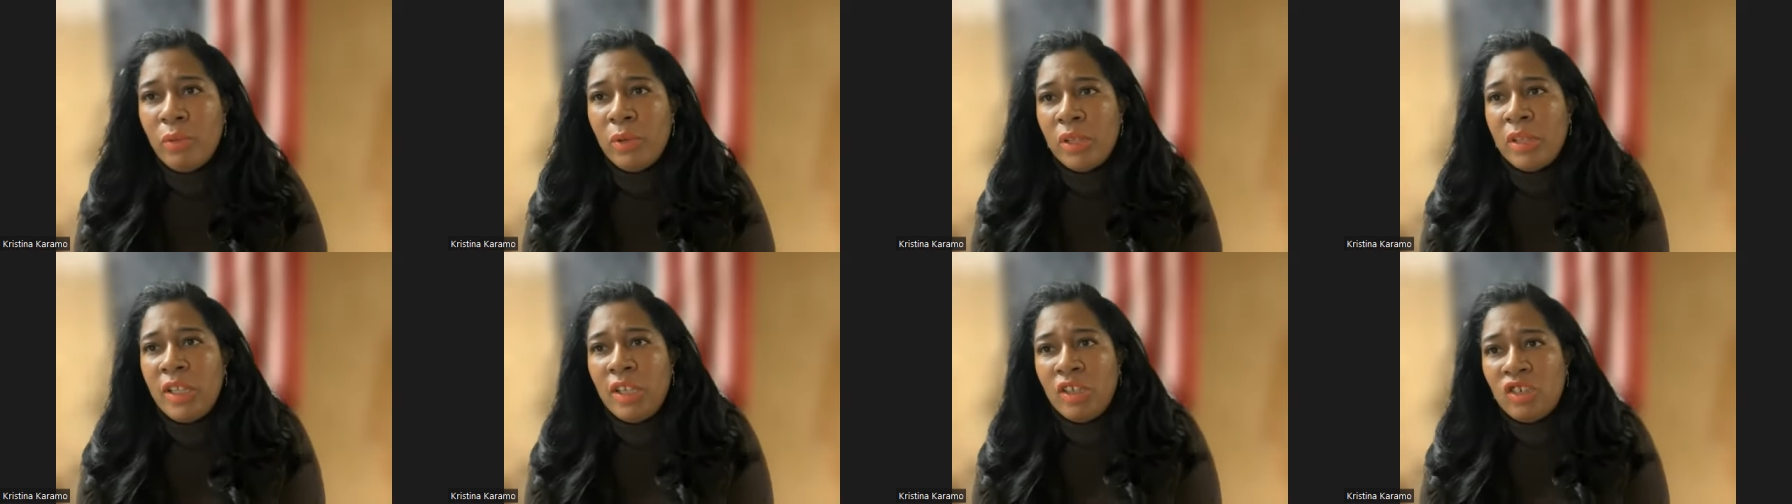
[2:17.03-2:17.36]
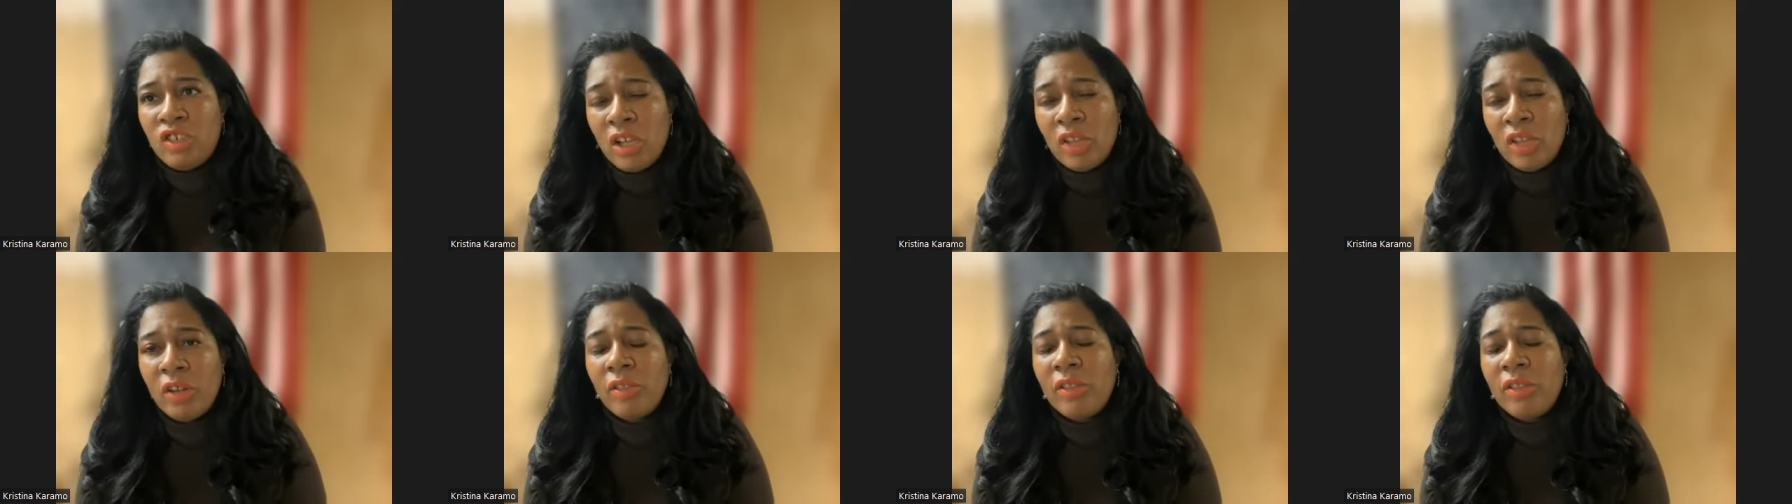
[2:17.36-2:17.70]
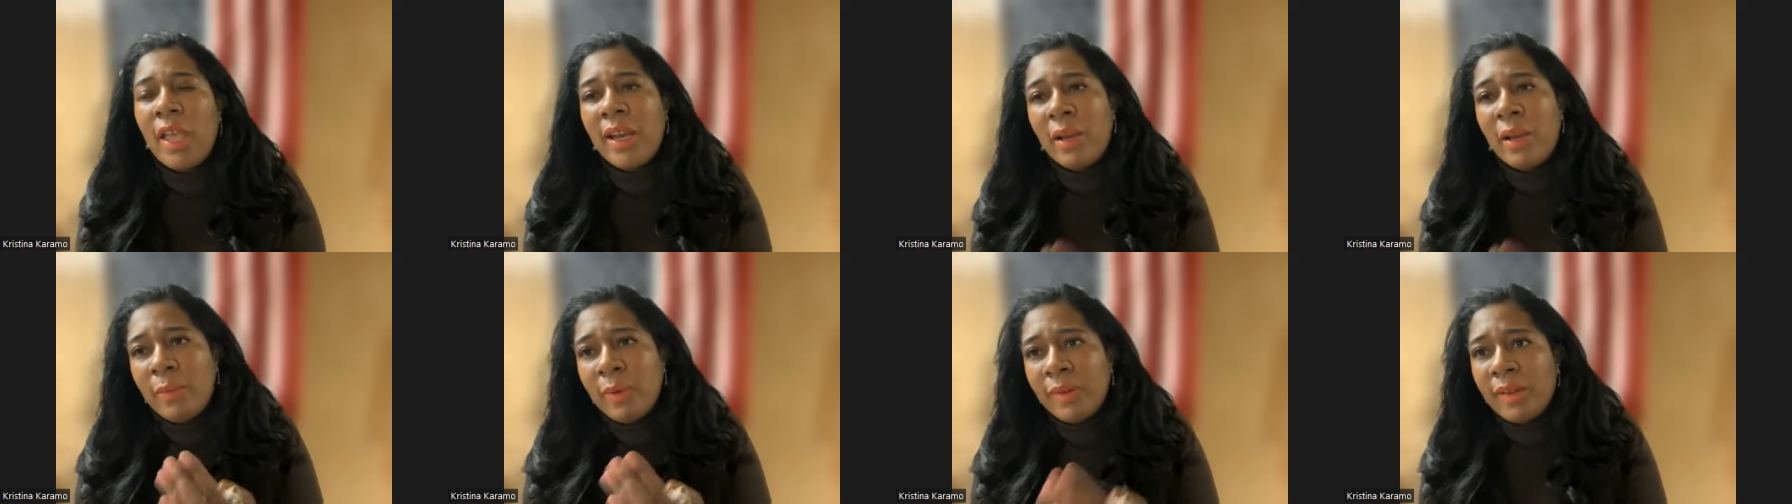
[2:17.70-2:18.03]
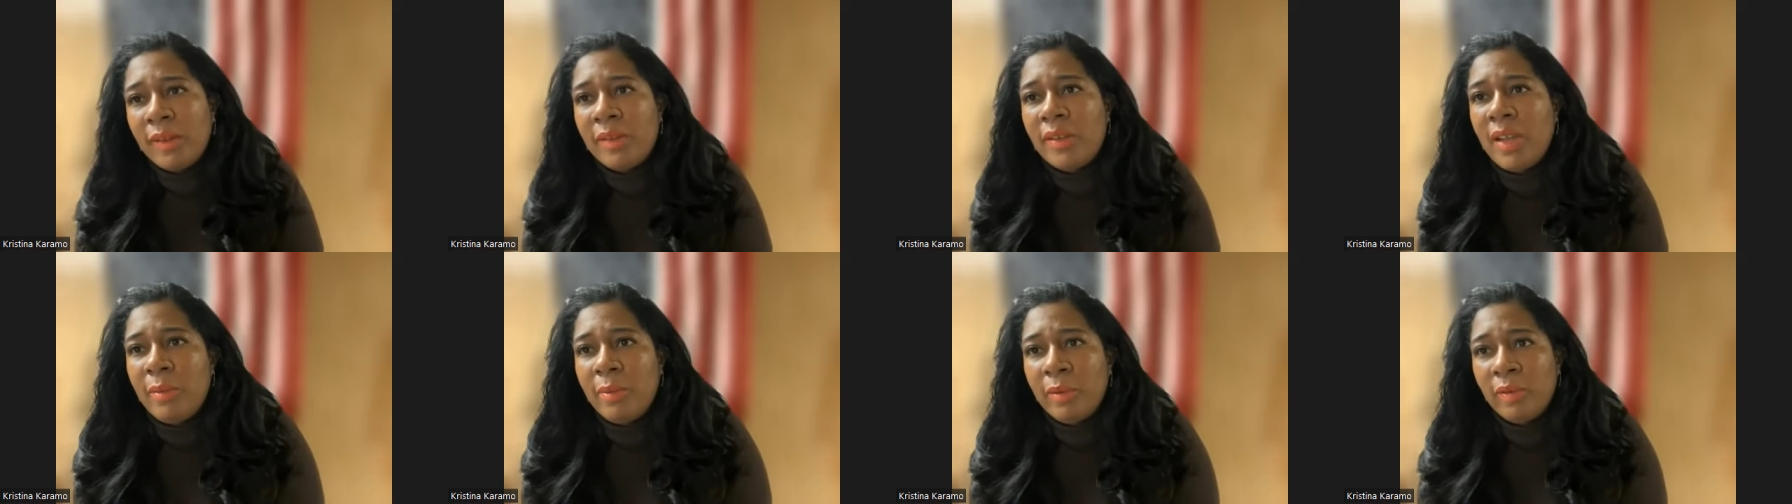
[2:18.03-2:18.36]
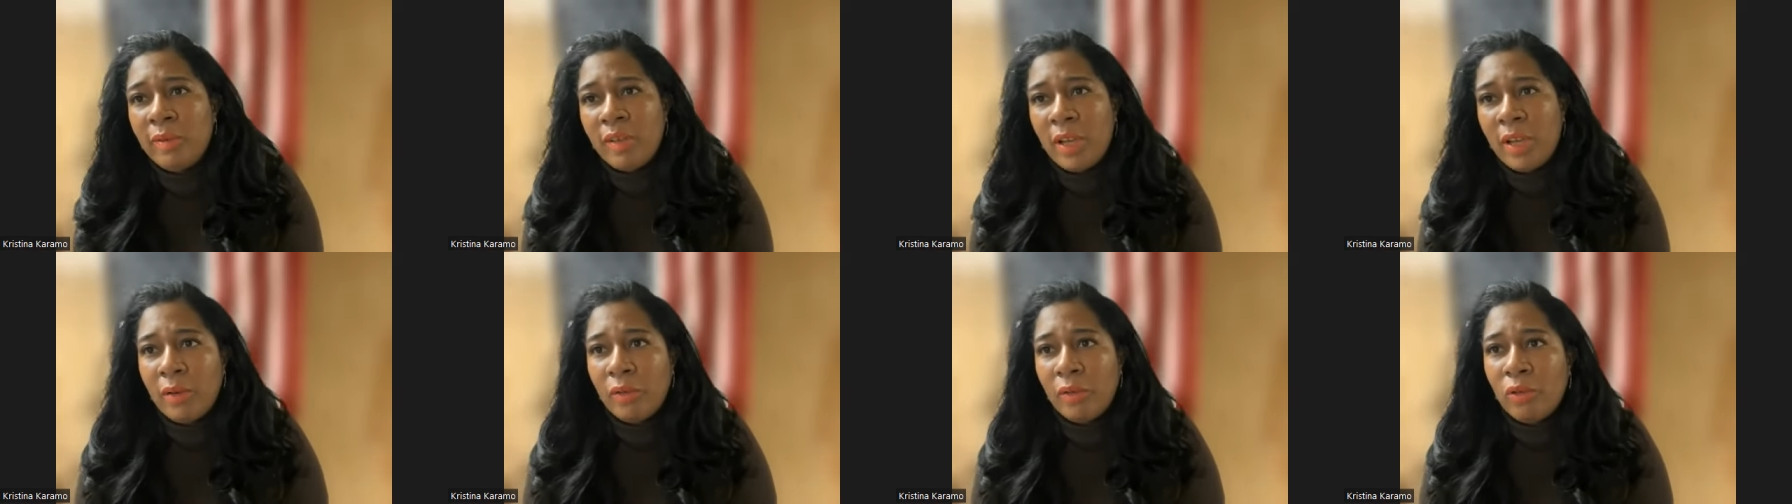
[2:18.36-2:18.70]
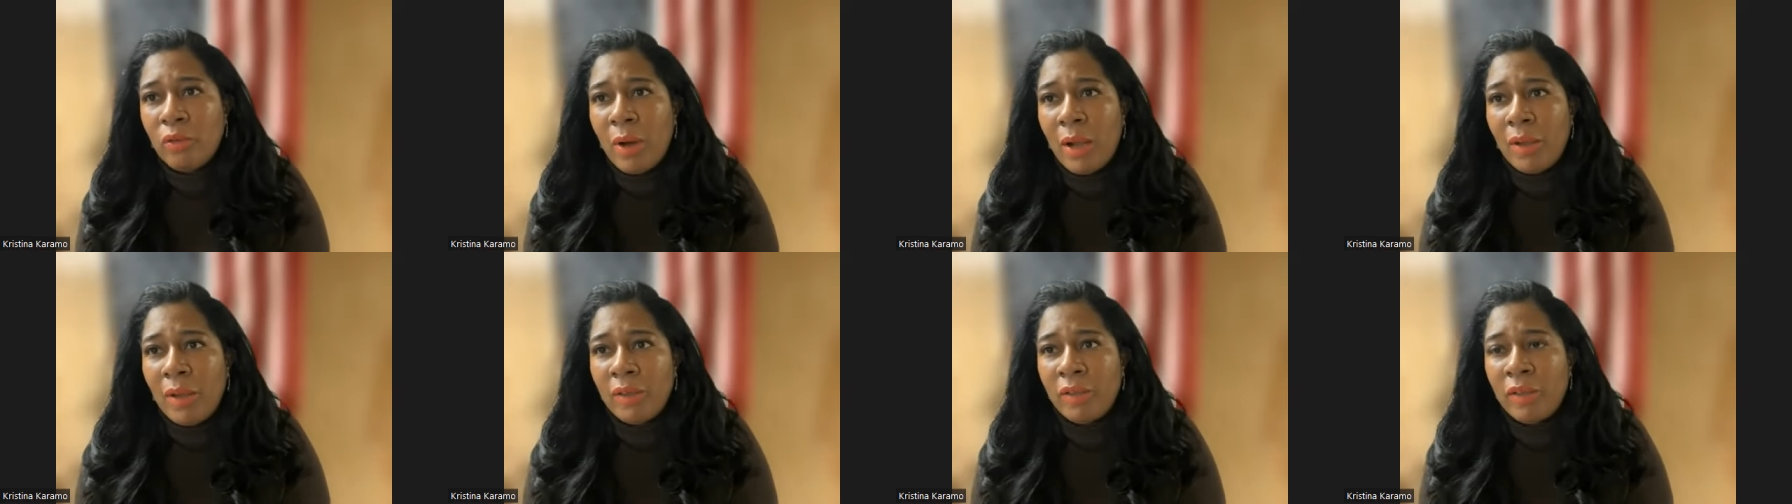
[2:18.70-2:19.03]
with each other, that it was a double standard
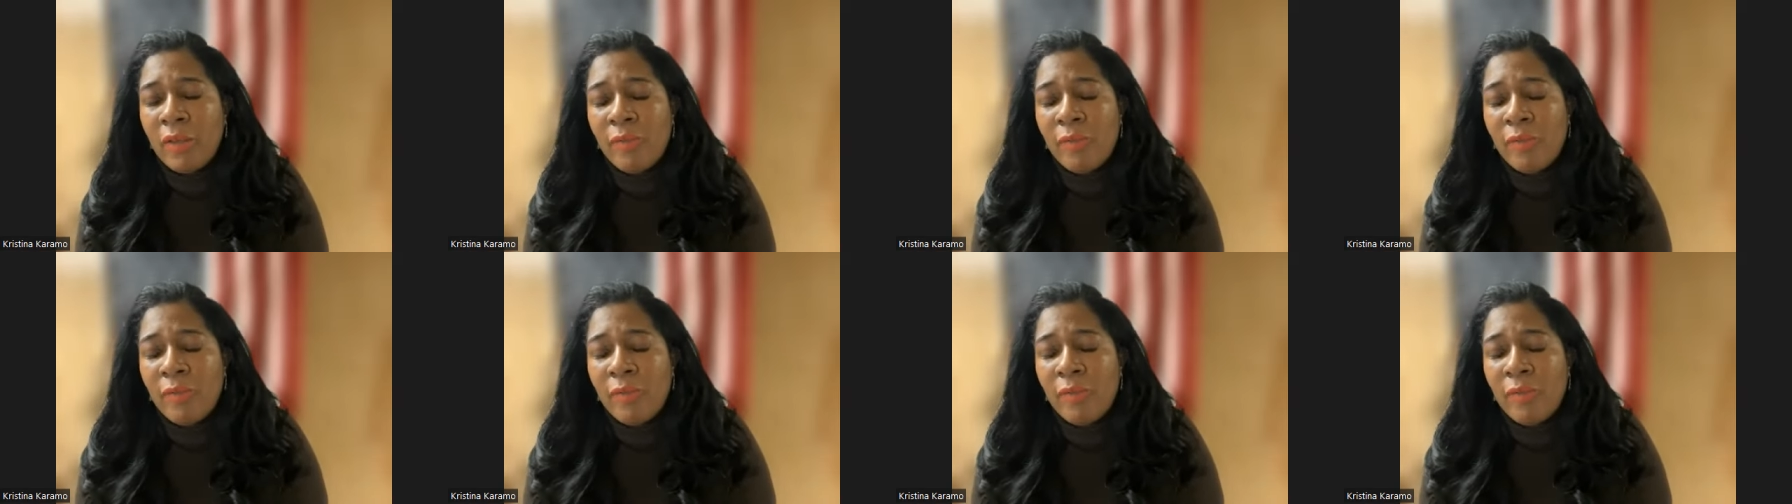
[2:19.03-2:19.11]
throughout.